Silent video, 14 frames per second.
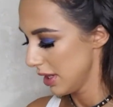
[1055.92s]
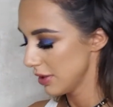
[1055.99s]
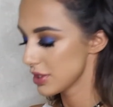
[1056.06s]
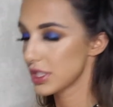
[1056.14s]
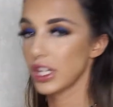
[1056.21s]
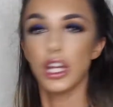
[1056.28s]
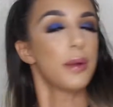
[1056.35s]

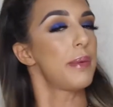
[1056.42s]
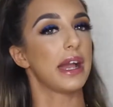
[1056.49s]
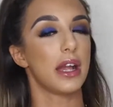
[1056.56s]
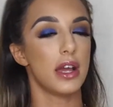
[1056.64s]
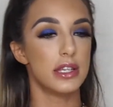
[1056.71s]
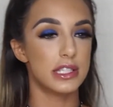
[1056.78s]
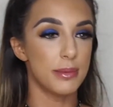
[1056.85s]
Just gonna go back
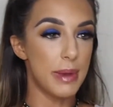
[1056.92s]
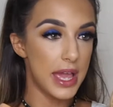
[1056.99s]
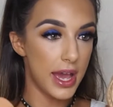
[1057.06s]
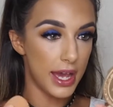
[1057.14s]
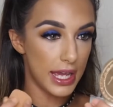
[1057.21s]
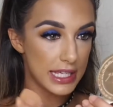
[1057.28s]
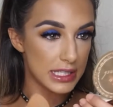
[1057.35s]
under
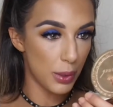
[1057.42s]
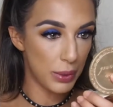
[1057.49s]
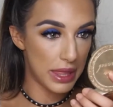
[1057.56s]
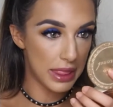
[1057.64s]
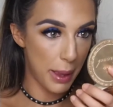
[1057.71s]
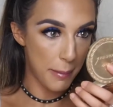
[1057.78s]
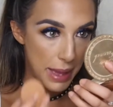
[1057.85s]
my eyes
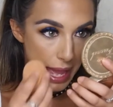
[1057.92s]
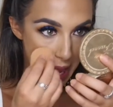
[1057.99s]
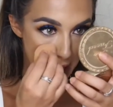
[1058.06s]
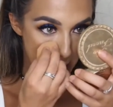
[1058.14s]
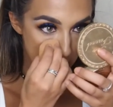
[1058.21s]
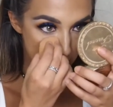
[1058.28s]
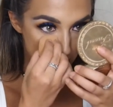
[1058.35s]
with
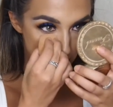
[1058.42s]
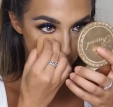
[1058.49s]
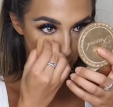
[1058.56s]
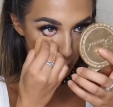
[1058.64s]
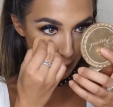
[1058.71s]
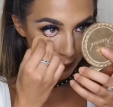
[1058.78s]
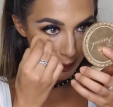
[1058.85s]
my
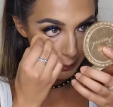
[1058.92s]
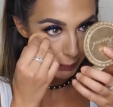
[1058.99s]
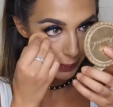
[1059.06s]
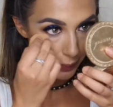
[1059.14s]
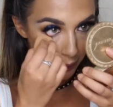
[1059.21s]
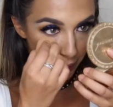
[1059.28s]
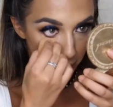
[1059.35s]
beauty
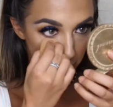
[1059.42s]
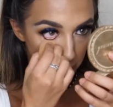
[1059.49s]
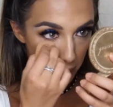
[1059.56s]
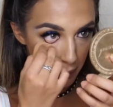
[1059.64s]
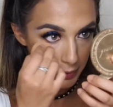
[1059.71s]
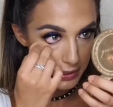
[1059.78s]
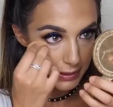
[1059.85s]
sponge
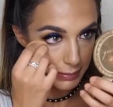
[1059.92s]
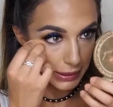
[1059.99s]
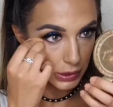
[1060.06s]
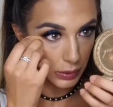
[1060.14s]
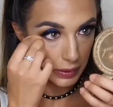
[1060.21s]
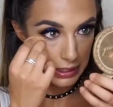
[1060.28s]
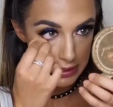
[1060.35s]
and just make
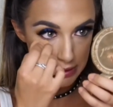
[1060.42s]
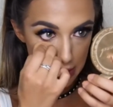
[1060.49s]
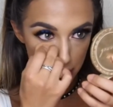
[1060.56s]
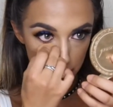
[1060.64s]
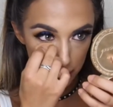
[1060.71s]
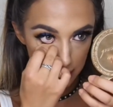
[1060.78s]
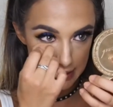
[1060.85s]
sure there's
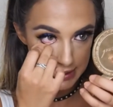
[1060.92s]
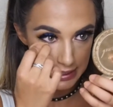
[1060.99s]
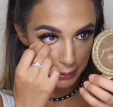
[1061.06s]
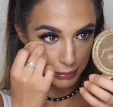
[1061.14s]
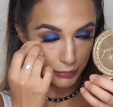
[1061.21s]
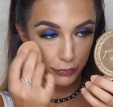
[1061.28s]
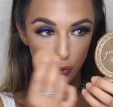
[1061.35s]
no
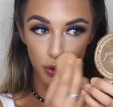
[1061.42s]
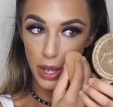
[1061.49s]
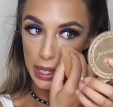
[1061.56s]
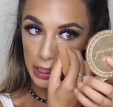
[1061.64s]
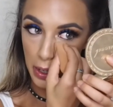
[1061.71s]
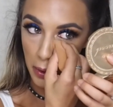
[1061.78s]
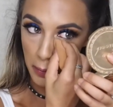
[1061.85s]
creasing before
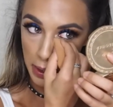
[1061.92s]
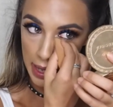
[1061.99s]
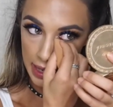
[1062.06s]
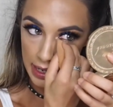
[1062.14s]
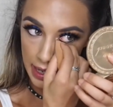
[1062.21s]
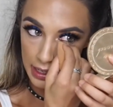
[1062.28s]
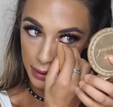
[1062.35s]
I go
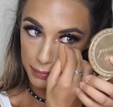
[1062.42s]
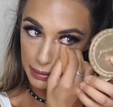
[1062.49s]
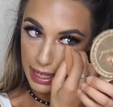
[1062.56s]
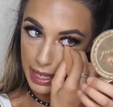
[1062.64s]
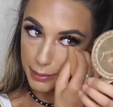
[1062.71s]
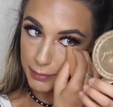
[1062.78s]
in and apply